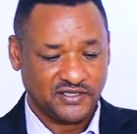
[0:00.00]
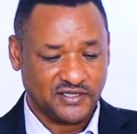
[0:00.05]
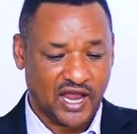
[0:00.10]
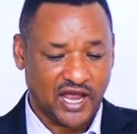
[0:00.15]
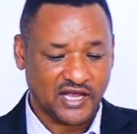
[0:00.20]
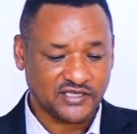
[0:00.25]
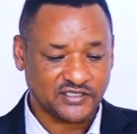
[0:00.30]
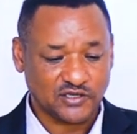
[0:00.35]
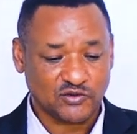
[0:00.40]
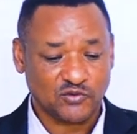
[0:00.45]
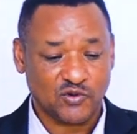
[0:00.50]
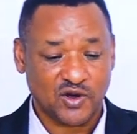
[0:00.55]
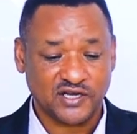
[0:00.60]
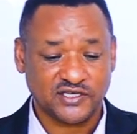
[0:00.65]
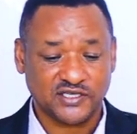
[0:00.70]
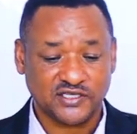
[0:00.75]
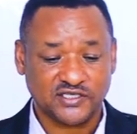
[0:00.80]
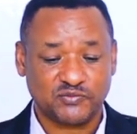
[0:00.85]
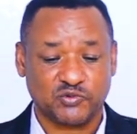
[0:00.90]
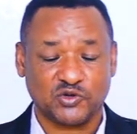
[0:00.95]
the other
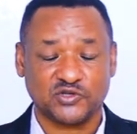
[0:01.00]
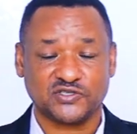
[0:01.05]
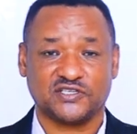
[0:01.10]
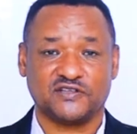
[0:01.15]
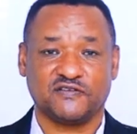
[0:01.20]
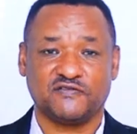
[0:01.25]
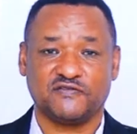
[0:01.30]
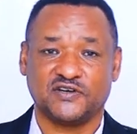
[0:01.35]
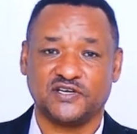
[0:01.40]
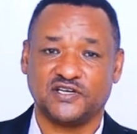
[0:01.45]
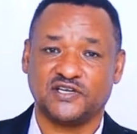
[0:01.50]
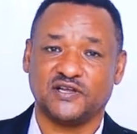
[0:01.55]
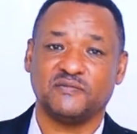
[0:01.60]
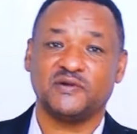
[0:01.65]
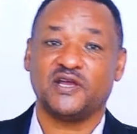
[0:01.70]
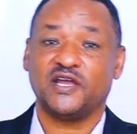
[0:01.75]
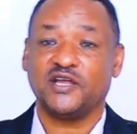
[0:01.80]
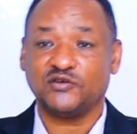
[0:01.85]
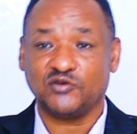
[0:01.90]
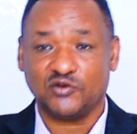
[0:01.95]
one is positive
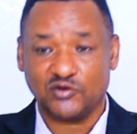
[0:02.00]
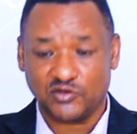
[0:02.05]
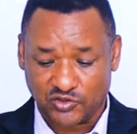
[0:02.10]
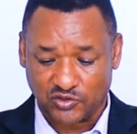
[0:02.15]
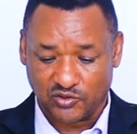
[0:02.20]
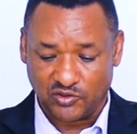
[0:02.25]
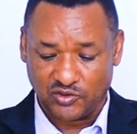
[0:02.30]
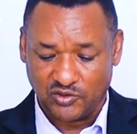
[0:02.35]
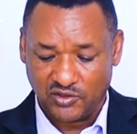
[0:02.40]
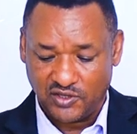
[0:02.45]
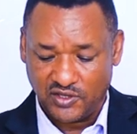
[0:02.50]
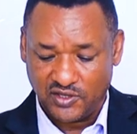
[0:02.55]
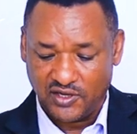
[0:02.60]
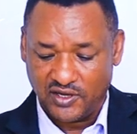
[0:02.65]
freedom, and also